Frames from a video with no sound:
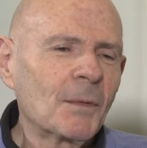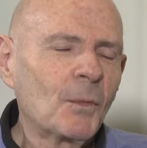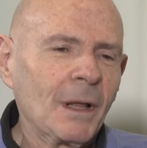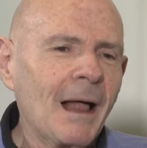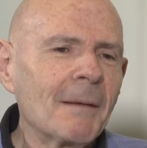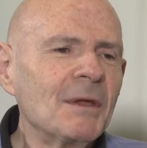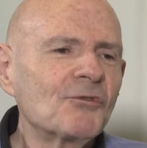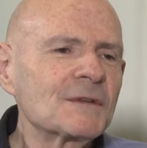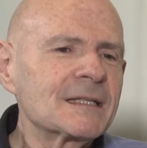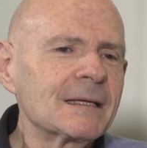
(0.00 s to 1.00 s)
Well, I'm
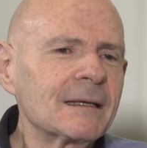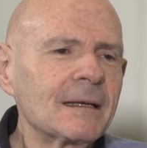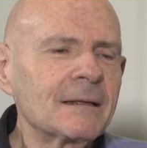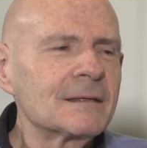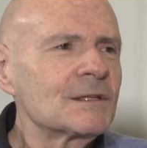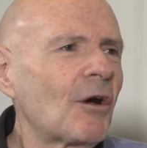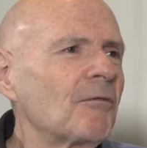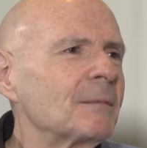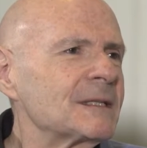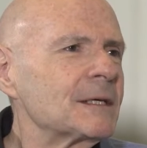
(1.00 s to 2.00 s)
interested in
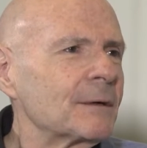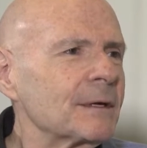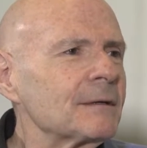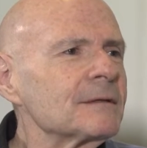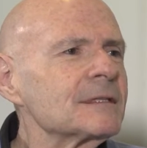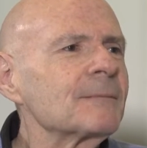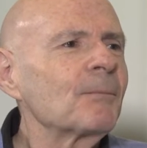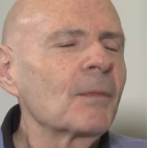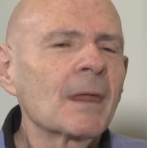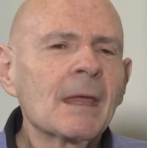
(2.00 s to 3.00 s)
soft materials
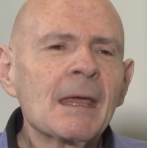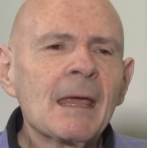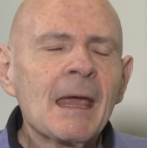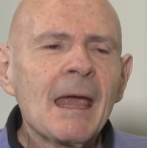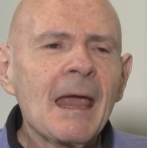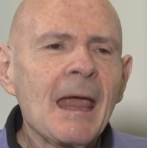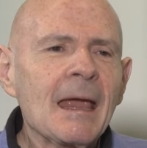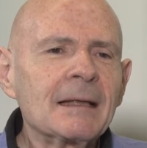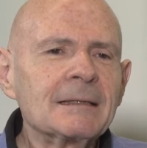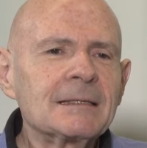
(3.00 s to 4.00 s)

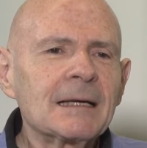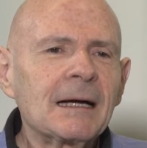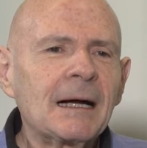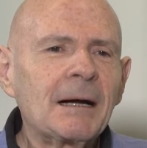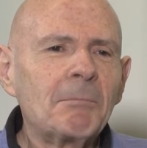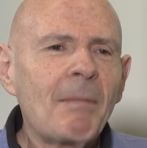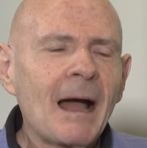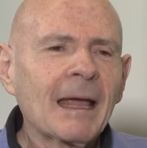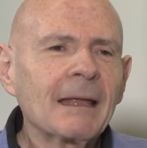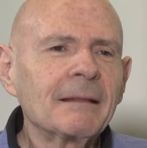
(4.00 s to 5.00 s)
and uh,
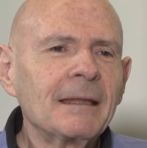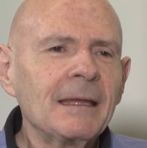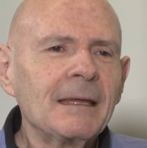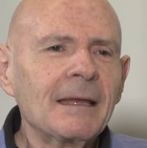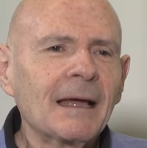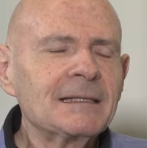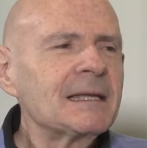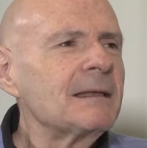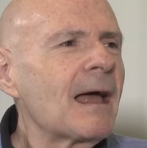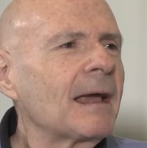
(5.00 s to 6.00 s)
back in the
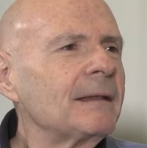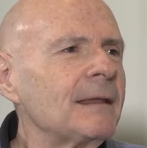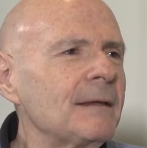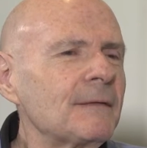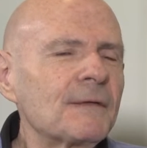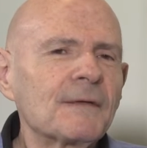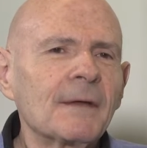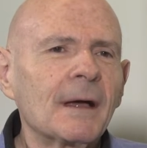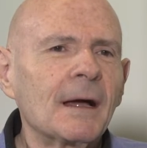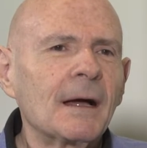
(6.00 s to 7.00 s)

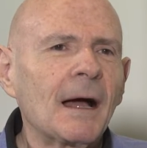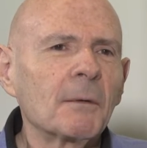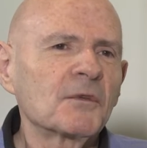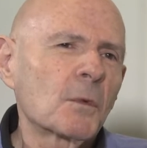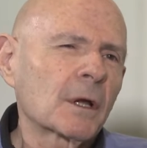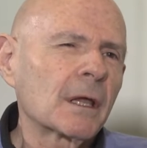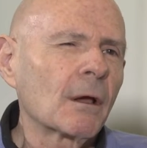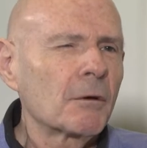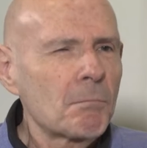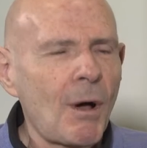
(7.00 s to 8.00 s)
1990s, uh, I was
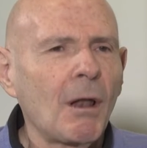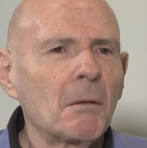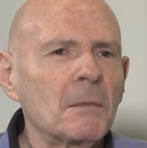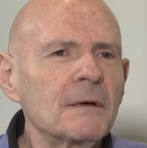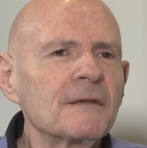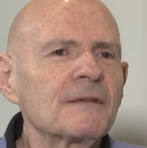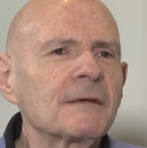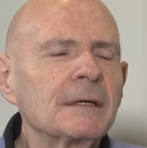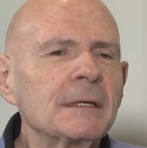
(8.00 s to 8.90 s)
working on polymers.